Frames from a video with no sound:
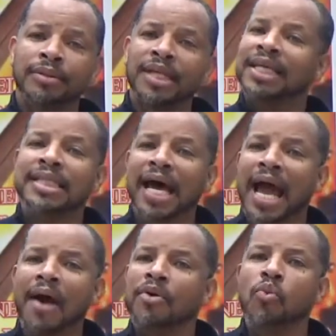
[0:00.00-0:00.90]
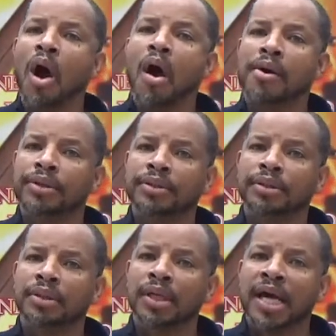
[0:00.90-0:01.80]
That's not how it works.
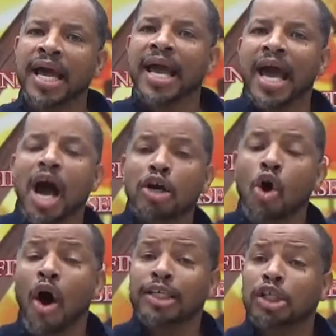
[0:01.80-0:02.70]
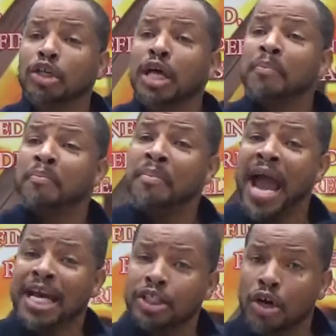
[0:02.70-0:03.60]
How it According to the
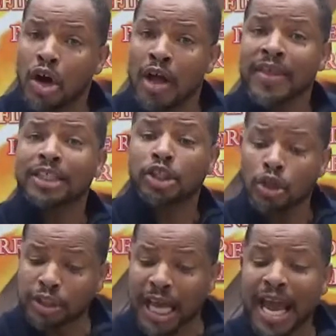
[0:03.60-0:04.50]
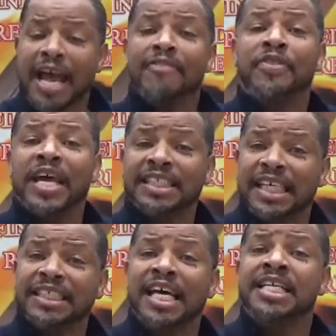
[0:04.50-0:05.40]
measure that you say, this
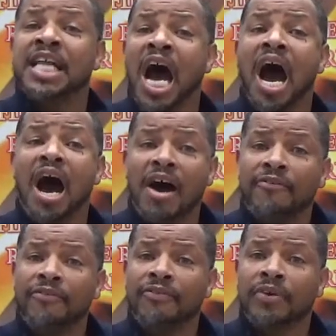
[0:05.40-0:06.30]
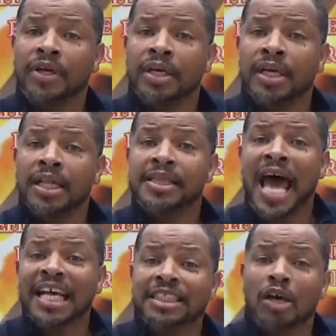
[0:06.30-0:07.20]
is enough. Mm -hmm.
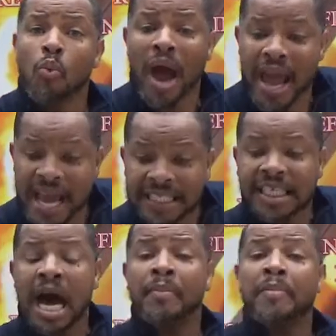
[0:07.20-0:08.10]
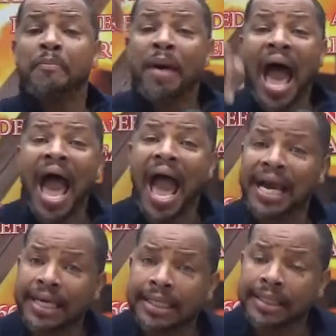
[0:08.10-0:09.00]
That's the way it's coming back.